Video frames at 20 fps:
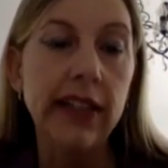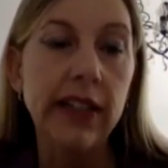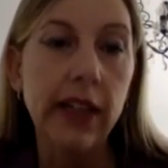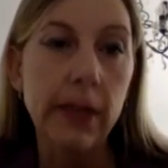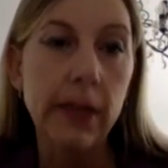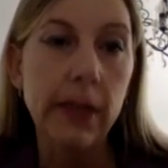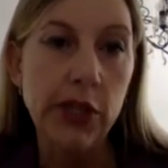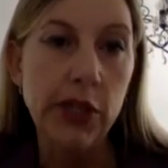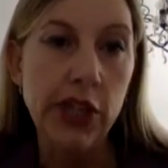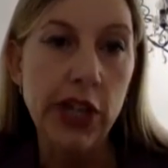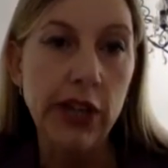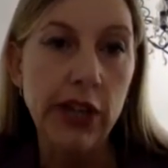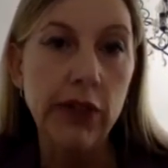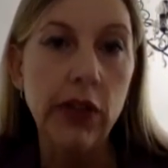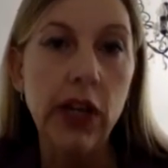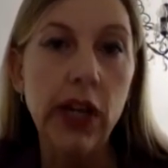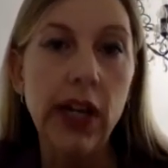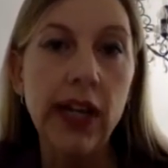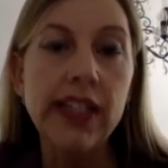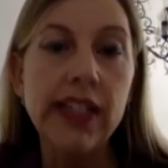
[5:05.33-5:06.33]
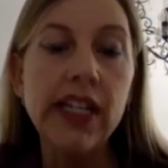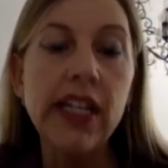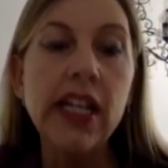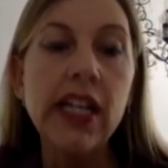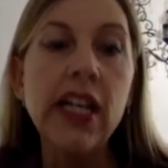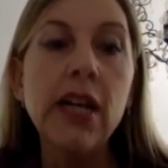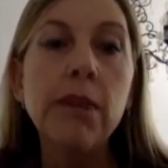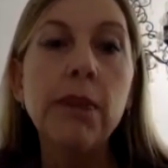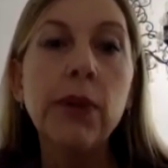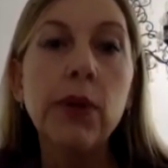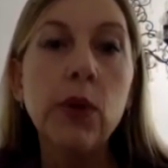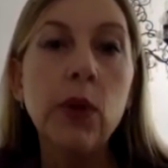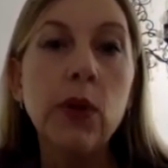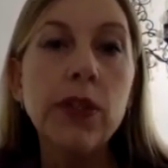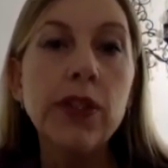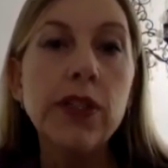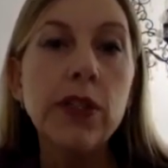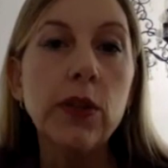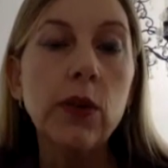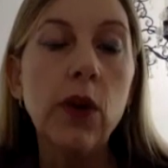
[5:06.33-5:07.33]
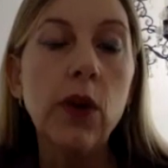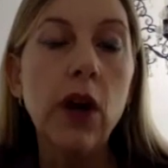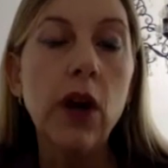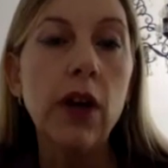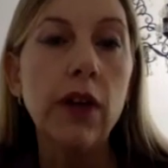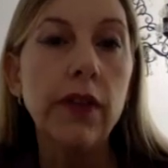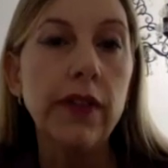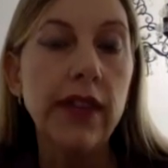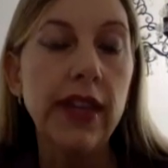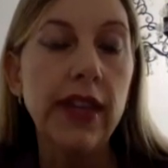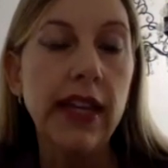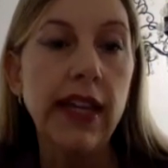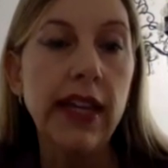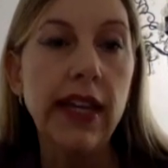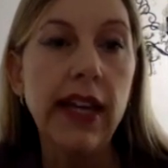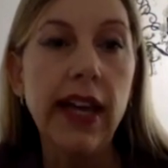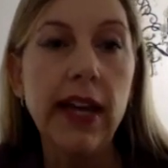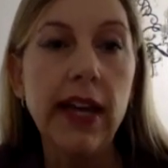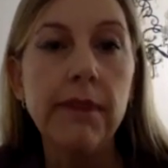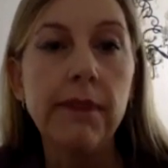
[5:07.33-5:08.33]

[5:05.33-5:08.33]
that can be generalized, but also on the